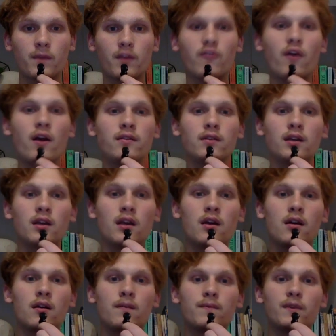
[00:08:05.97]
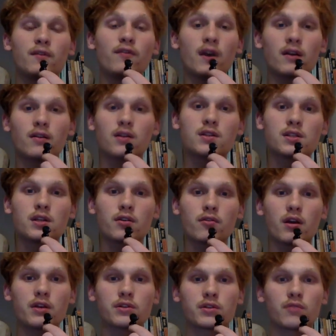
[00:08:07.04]
Finally, the final
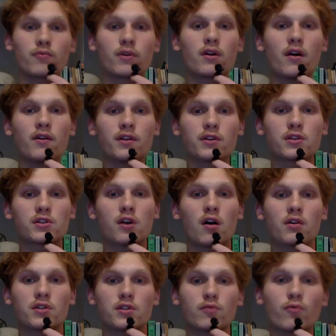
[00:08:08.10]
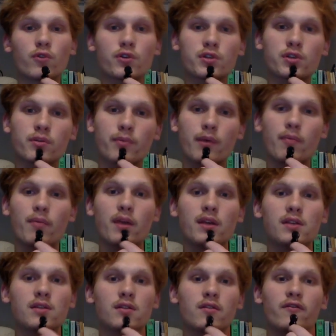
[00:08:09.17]
consideration regarding songs and worship
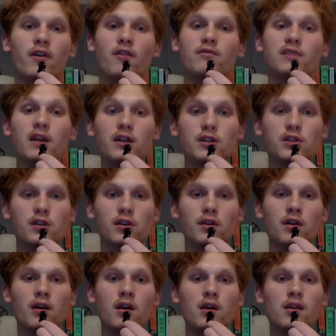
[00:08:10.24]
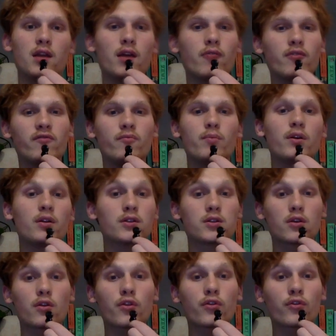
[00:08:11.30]
based on the foundation that we've built
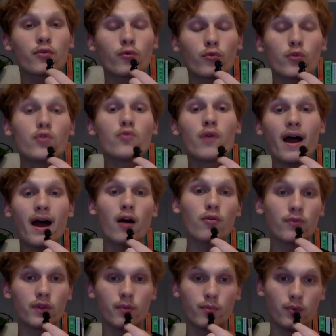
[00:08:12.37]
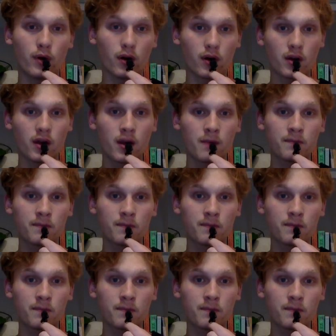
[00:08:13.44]
throughout the book